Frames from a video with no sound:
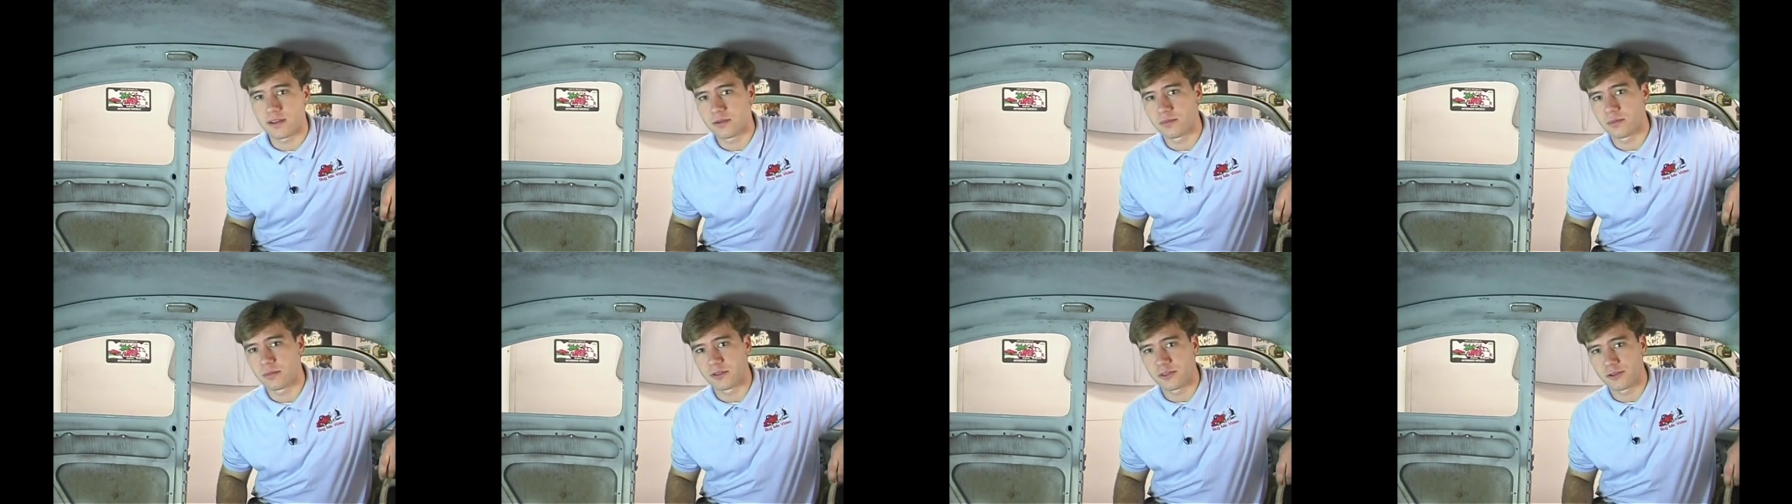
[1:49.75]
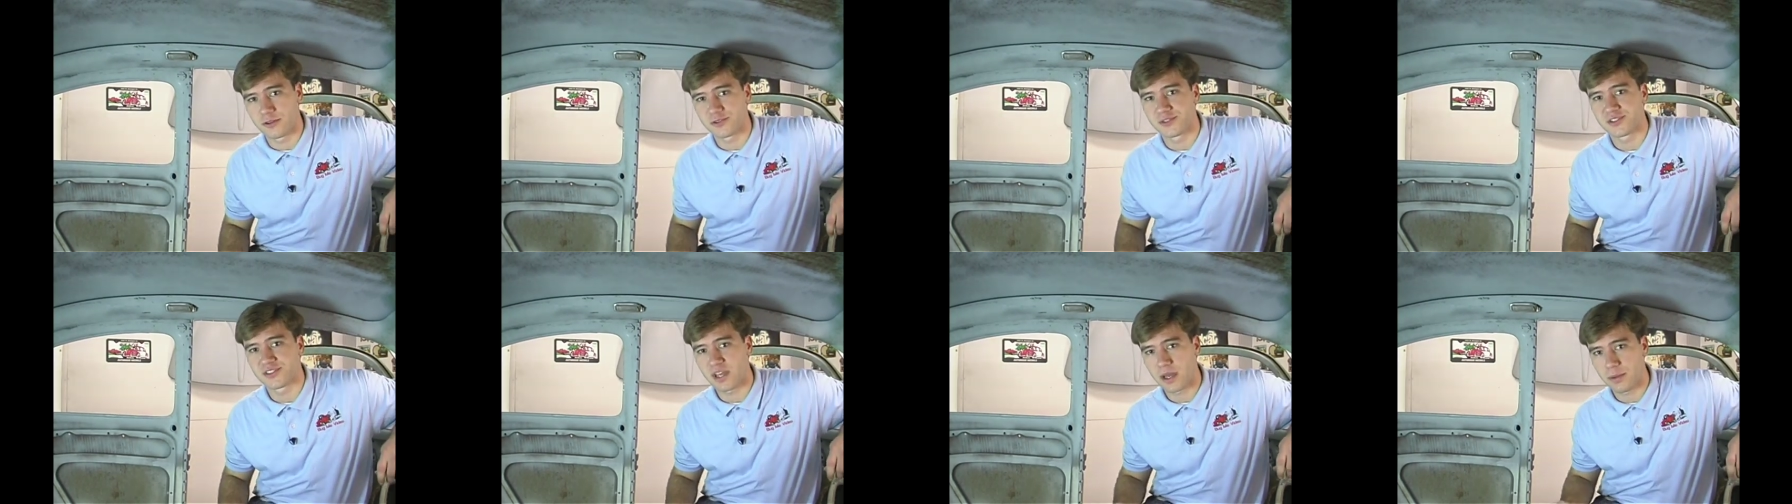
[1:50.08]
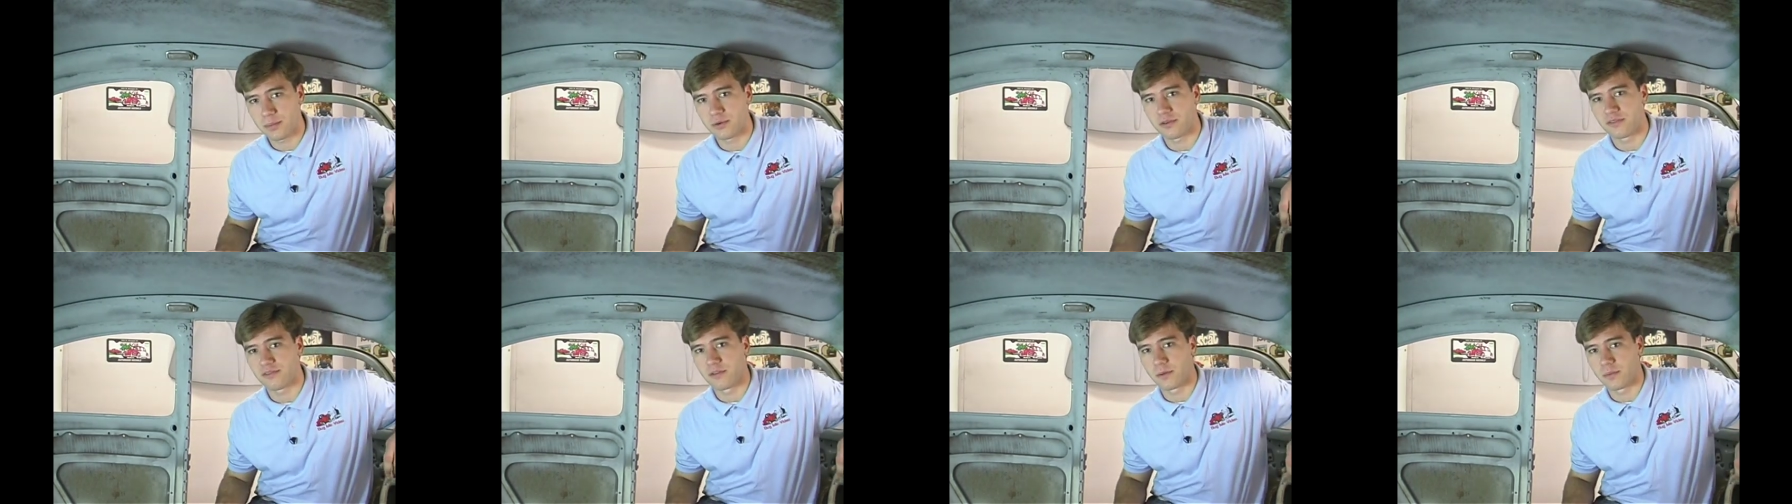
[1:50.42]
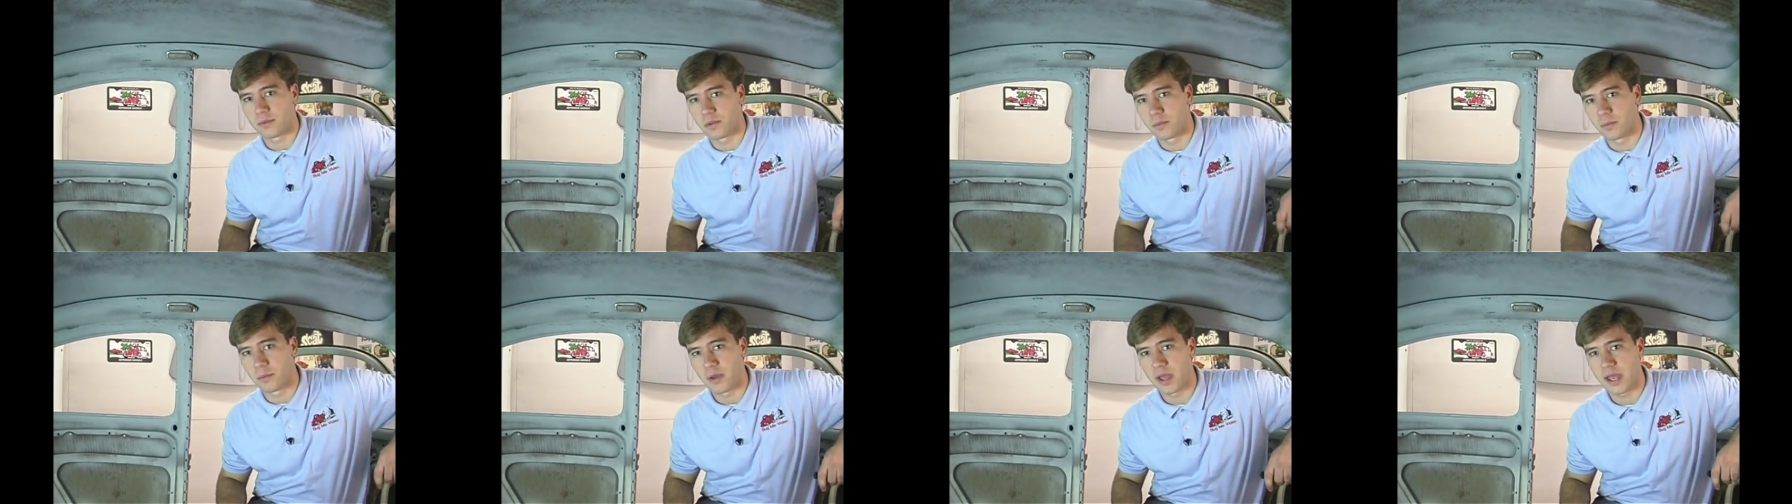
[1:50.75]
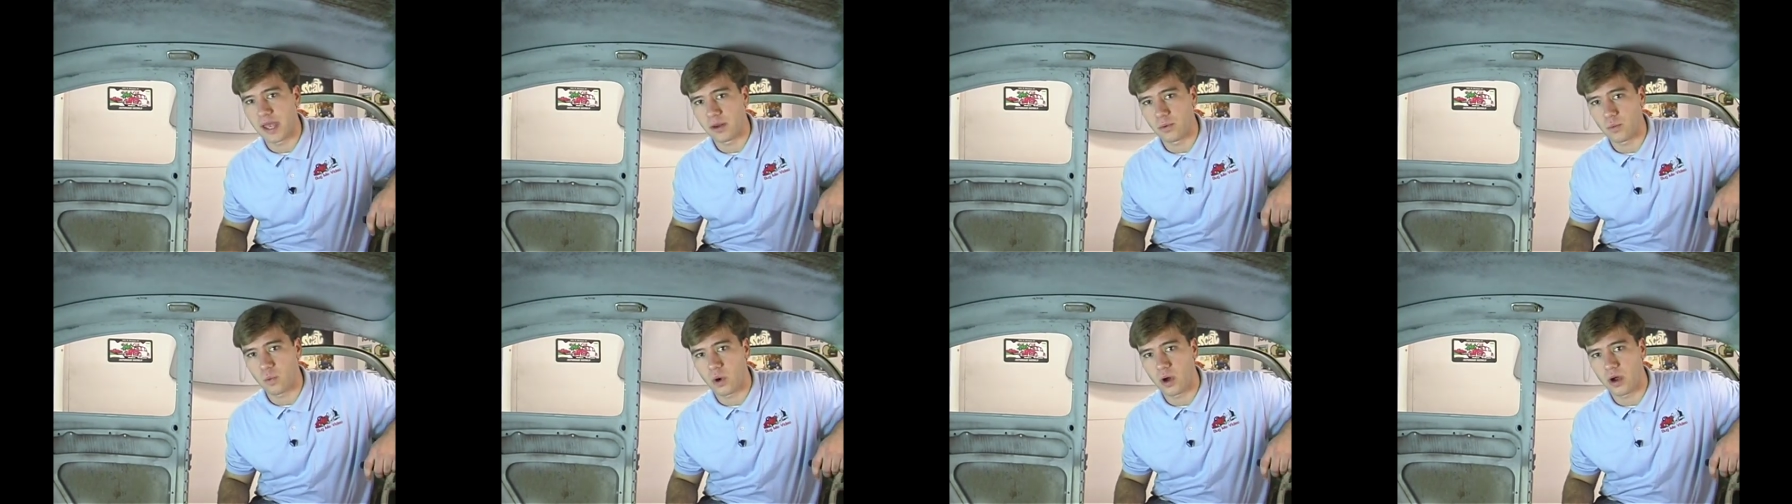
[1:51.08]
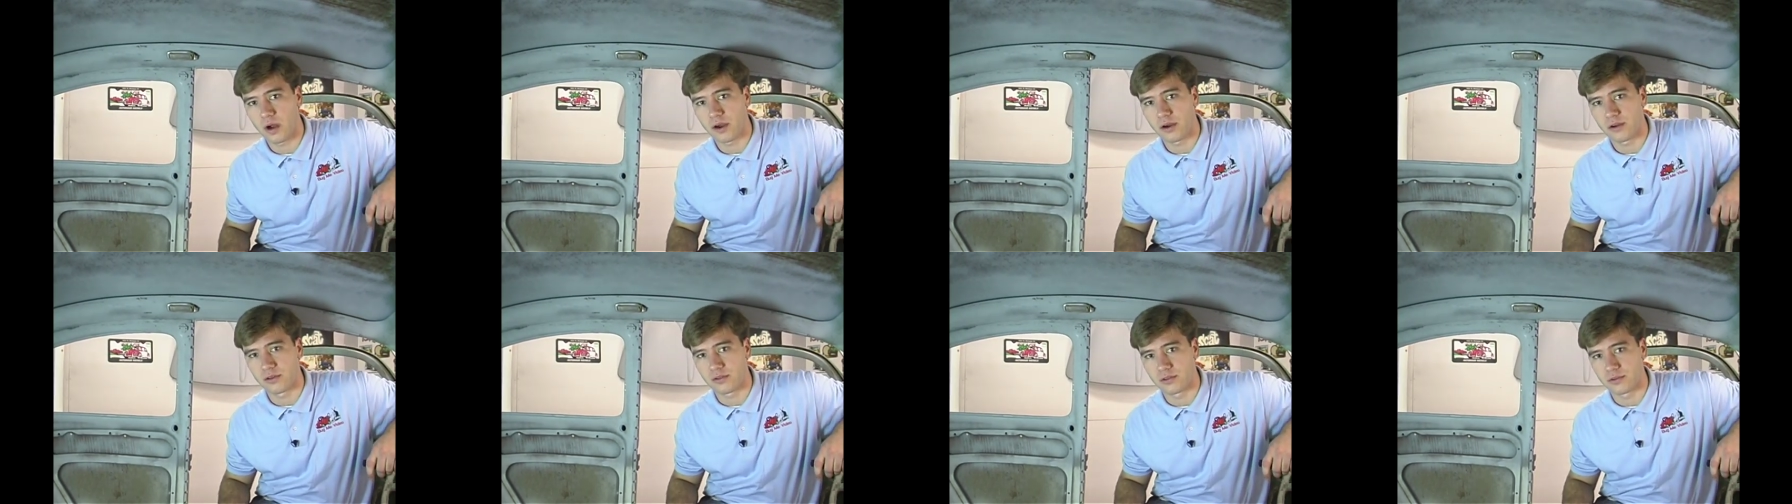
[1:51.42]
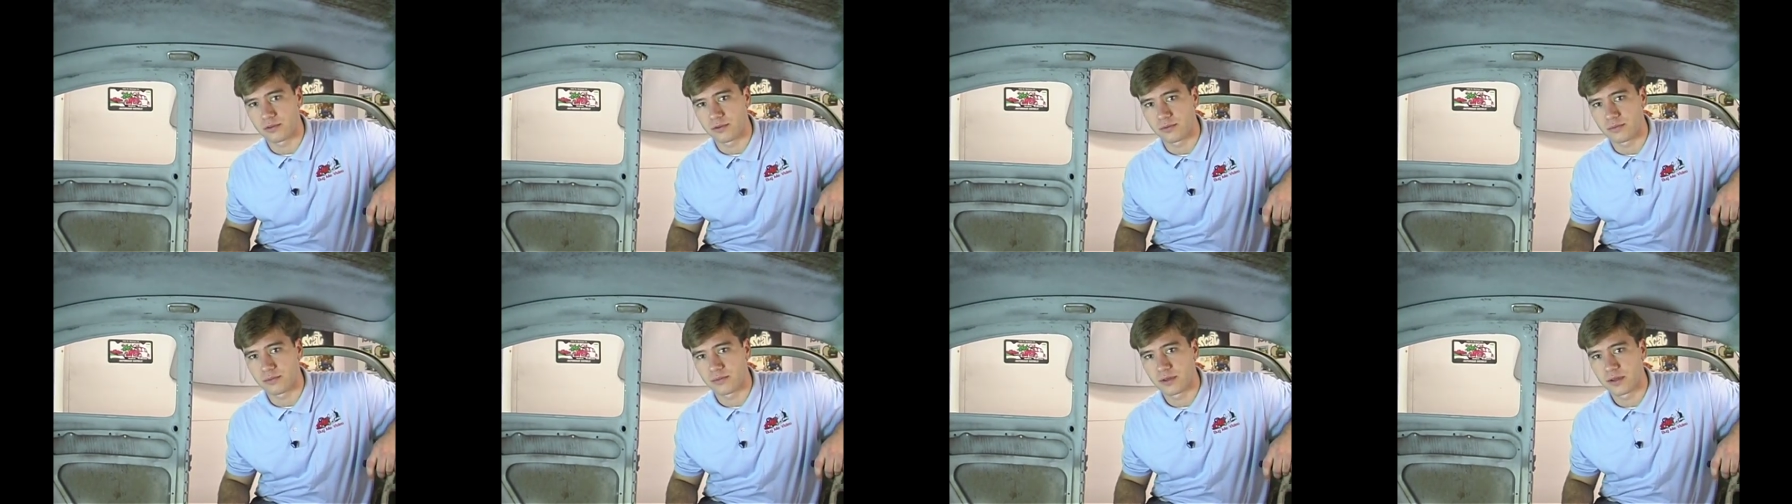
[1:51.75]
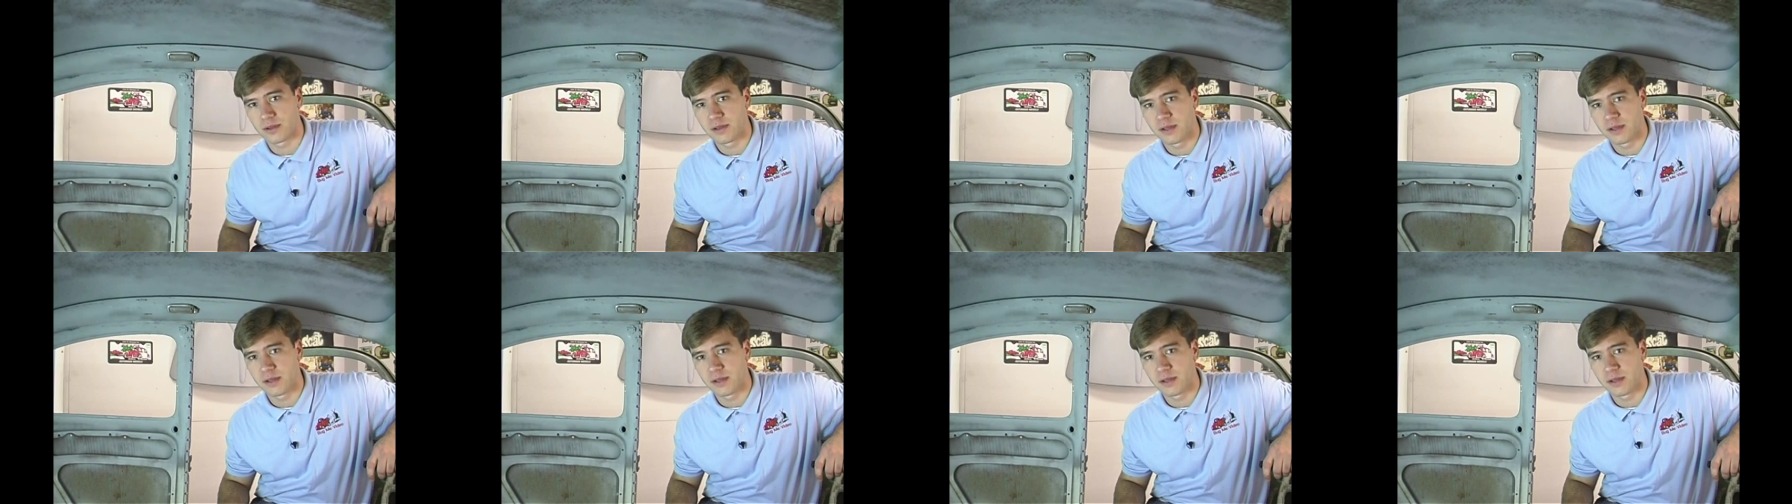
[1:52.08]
but they're separate from the main wire loom.